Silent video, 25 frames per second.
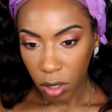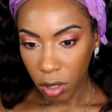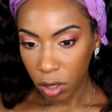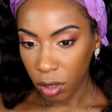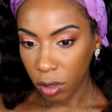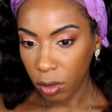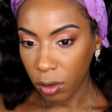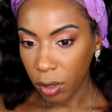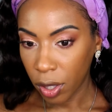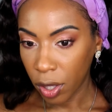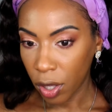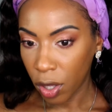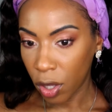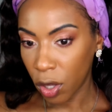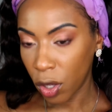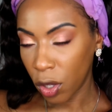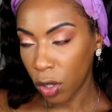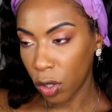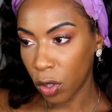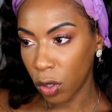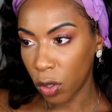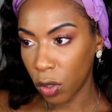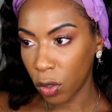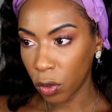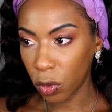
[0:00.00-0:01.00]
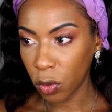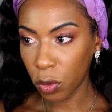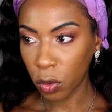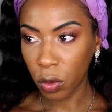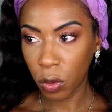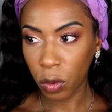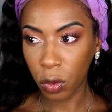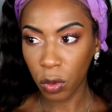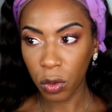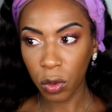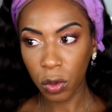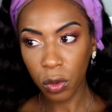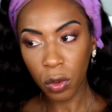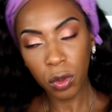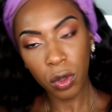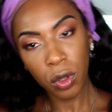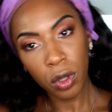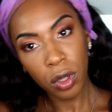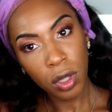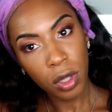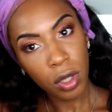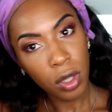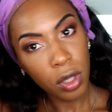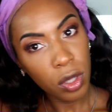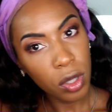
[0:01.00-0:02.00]
Okay.
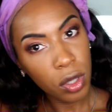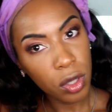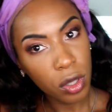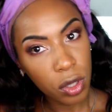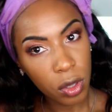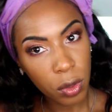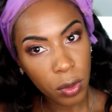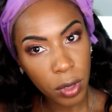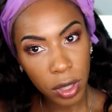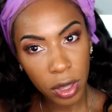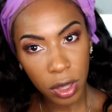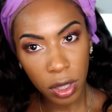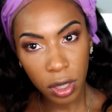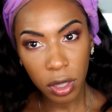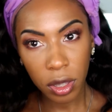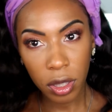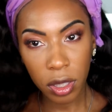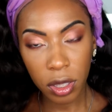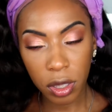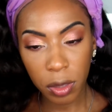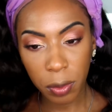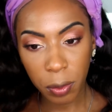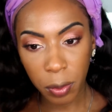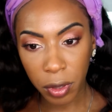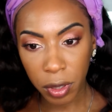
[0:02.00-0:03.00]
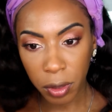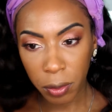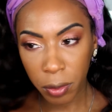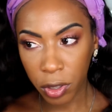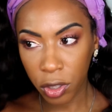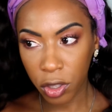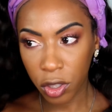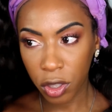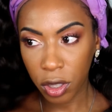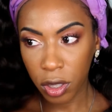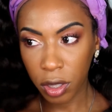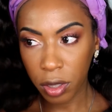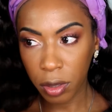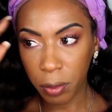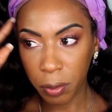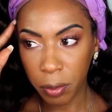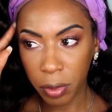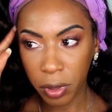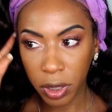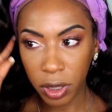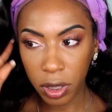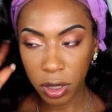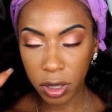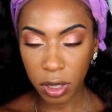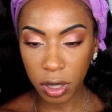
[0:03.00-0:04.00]
So I think this pretty much
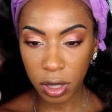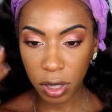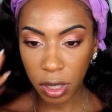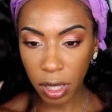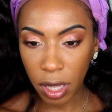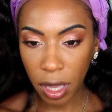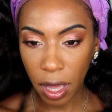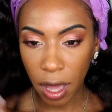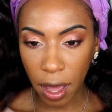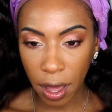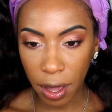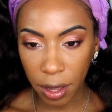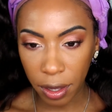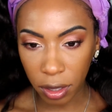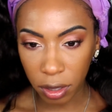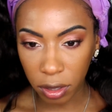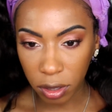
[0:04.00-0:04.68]
completes the eye